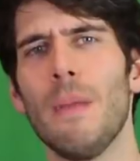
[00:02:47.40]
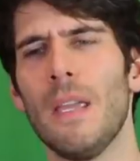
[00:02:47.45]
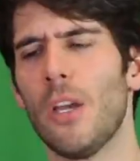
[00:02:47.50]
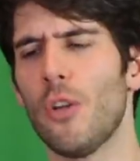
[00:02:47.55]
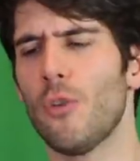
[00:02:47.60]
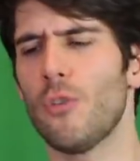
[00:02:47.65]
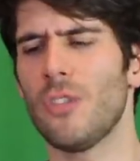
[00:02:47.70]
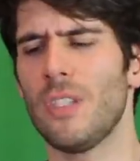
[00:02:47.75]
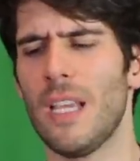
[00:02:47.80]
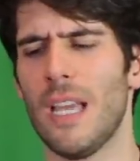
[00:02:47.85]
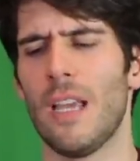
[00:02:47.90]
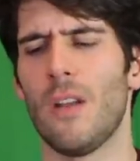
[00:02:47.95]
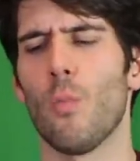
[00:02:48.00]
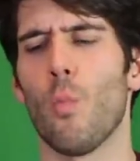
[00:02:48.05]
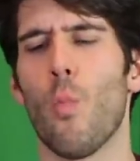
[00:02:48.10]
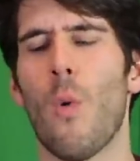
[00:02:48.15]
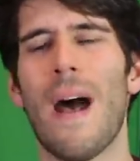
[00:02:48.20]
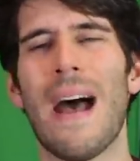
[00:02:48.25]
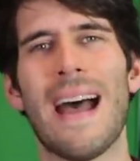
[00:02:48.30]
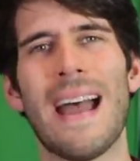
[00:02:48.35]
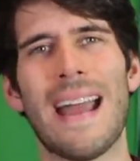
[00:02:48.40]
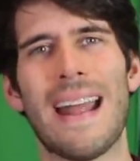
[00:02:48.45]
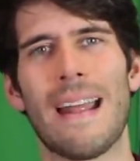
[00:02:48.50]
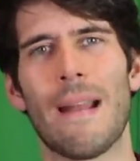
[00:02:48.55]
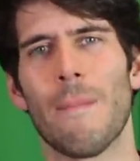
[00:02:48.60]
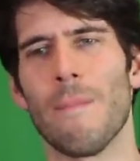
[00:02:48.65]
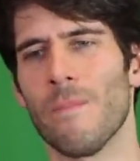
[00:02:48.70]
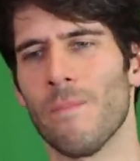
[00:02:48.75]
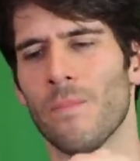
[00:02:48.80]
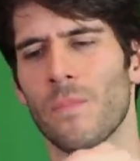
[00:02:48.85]
me understand
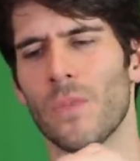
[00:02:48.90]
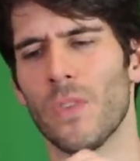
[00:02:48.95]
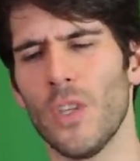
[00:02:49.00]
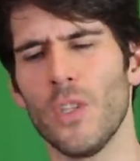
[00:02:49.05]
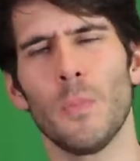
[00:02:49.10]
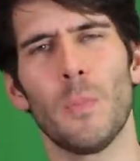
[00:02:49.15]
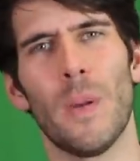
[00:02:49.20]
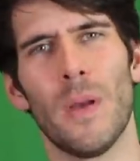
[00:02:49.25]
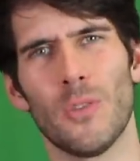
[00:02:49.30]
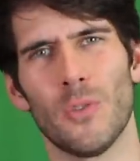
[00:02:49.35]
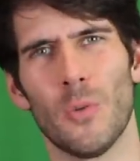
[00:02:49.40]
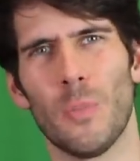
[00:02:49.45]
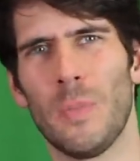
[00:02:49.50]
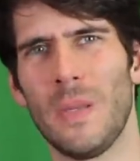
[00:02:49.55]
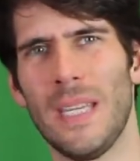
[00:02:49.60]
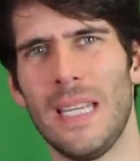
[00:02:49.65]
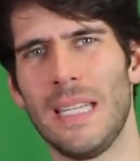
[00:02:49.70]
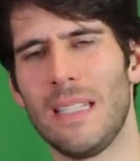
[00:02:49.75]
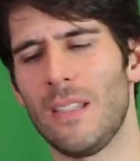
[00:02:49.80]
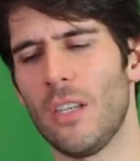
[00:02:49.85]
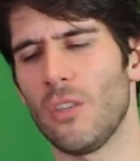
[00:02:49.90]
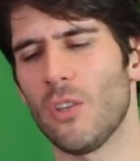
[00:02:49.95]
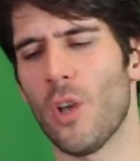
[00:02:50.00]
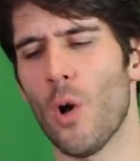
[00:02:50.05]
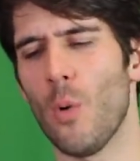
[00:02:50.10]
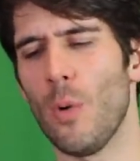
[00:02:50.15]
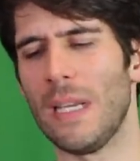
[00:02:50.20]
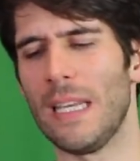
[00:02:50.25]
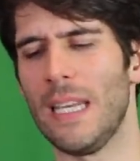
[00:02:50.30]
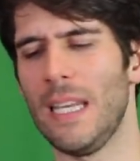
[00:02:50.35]
why this puzzle piece is
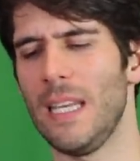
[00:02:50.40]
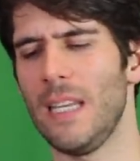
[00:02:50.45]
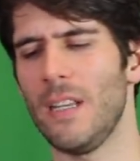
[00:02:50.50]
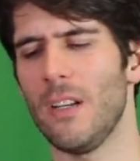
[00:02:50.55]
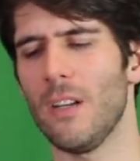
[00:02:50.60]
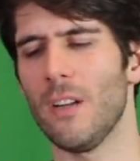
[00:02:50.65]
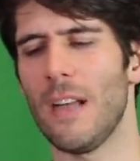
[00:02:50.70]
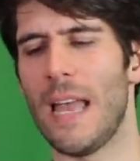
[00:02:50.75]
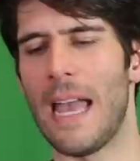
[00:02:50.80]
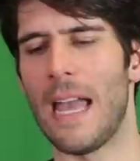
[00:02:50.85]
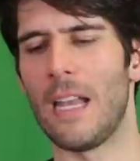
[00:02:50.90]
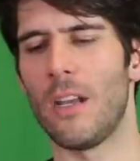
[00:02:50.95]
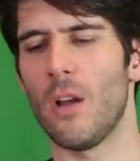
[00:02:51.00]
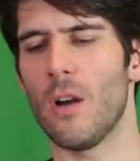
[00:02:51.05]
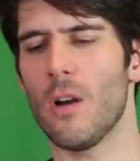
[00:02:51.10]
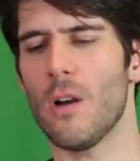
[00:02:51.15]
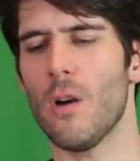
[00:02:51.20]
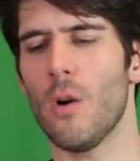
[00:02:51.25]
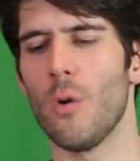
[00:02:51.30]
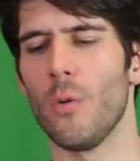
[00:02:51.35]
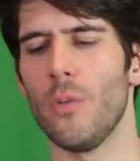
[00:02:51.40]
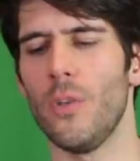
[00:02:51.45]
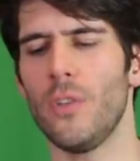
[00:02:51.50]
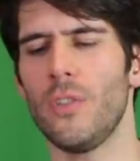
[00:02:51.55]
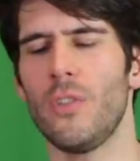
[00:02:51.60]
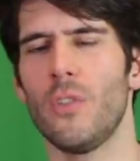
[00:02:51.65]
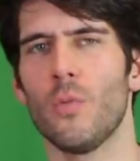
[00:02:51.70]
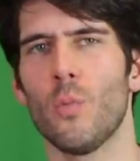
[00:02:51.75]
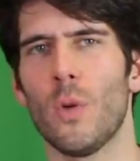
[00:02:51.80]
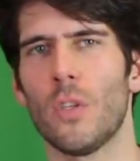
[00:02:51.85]
going here and oh,
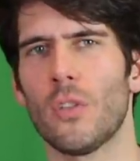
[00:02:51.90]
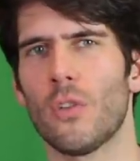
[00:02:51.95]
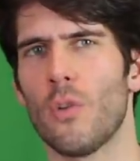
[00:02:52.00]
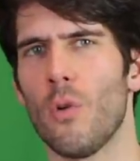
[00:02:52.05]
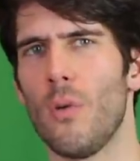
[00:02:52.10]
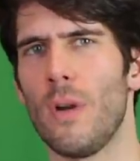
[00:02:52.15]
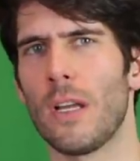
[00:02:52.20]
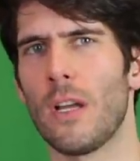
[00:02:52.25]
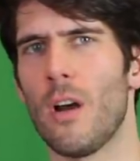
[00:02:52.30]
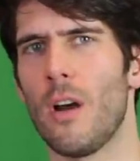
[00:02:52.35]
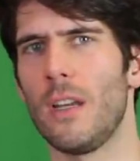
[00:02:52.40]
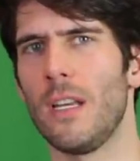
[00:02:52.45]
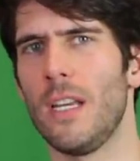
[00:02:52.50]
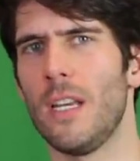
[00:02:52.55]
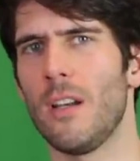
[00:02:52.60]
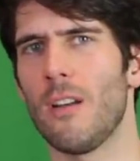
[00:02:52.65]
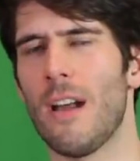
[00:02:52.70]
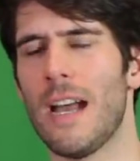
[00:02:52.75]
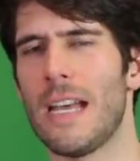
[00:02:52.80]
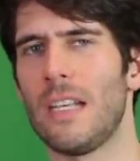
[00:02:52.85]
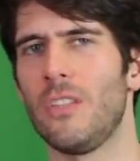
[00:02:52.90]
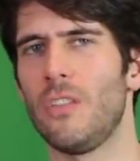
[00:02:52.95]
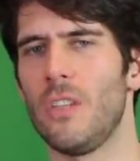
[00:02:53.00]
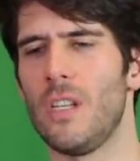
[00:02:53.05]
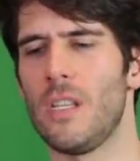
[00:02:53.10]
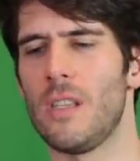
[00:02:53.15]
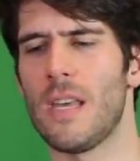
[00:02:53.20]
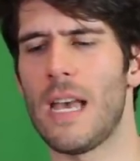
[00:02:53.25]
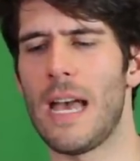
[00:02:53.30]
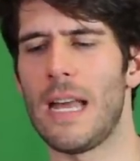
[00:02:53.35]
this is what's going on here. I
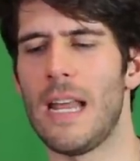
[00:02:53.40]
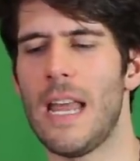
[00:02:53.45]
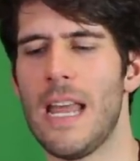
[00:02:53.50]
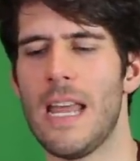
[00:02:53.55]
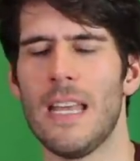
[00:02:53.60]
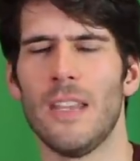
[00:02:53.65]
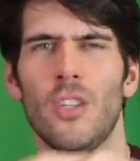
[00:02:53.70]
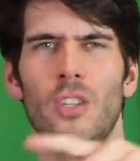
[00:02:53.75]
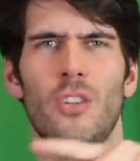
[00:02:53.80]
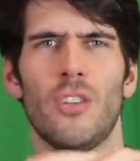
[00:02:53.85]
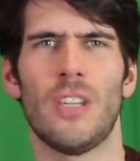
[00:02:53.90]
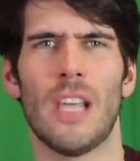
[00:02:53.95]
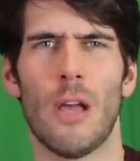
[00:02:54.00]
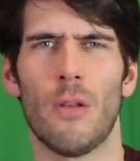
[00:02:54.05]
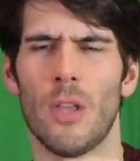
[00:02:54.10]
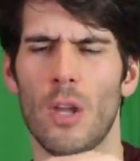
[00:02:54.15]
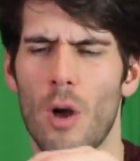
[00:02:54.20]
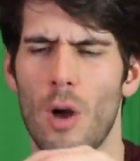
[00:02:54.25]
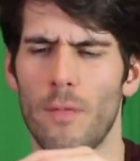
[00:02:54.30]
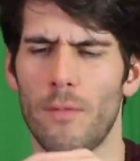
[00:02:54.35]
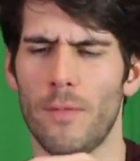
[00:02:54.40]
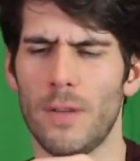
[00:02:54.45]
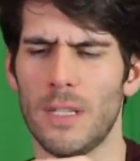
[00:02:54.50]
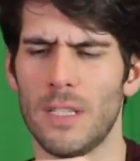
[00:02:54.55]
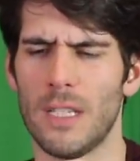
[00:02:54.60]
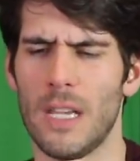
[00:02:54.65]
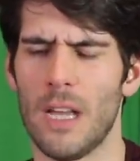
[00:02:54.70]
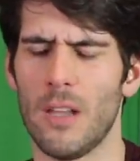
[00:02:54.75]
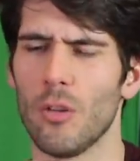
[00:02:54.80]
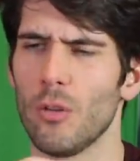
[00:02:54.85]
see that. This is how they all fit
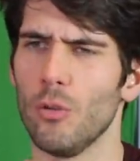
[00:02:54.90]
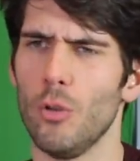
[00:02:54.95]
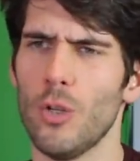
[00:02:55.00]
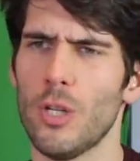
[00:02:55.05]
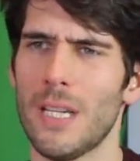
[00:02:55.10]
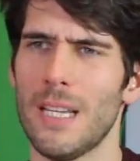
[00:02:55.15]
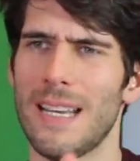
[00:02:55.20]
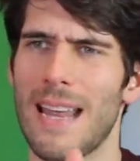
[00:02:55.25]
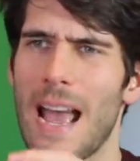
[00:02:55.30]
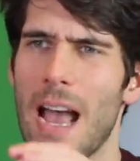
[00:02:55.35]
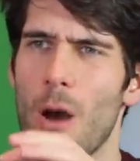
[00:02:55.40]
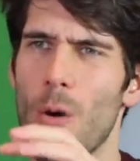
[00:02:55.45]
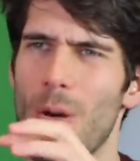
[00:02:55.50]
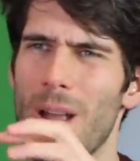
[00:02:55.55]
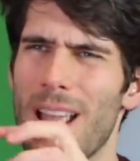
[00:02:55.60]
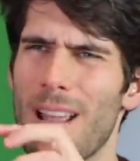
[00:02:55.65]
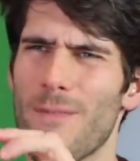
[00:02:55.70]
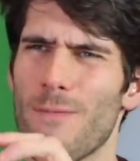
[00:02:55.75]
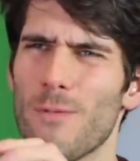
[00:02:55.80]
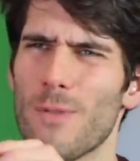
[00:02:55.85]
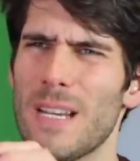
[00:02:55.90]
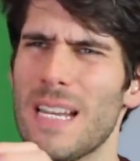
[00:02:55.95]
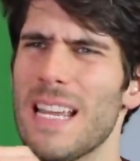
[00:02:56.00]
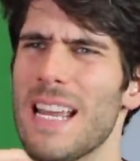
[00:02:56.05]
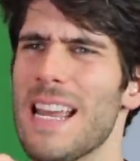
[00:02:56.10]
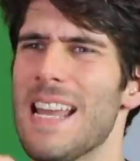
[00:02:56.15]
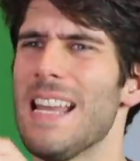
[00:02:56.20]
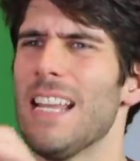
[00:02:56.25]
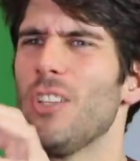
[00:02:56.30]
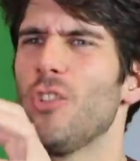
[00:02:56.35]
together. Look at how
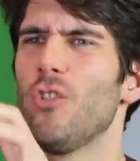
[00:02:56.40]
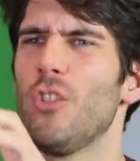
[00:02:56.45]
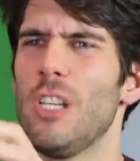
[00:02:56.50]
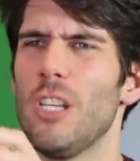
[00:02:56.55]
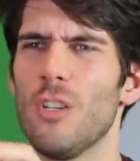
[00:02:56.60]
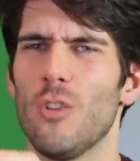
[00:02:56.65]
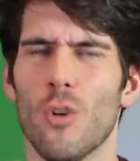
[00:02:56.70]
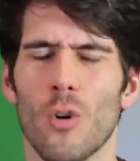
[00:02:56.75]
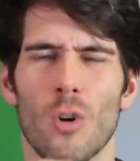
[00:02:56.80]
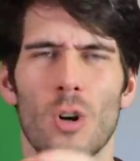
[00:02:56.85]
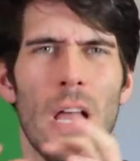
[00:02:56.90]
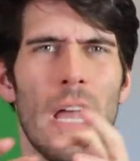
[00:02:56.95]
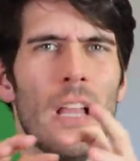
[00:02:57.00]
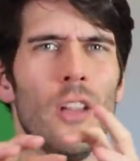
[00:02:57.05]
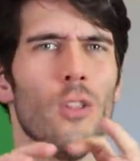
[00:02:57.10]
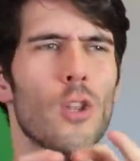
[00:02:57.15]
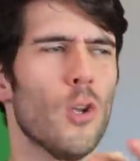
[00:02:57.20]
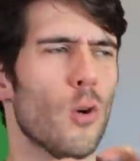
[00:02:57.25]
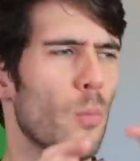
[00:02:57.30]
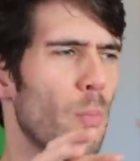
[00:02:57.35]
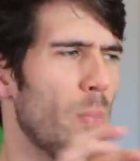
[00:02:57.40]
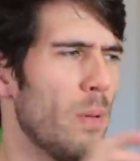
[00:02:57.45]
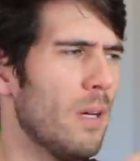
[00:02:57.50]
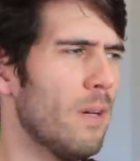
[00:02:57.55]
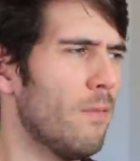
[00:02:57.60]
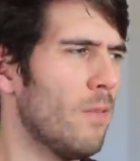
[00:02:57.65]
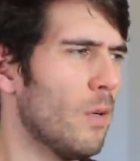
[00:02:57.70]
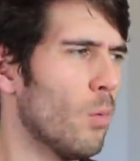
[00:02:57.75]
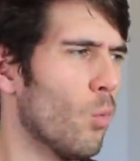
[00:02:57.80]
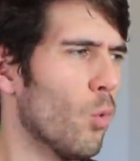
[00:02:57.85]
every single little
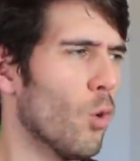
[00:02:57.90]
bit of it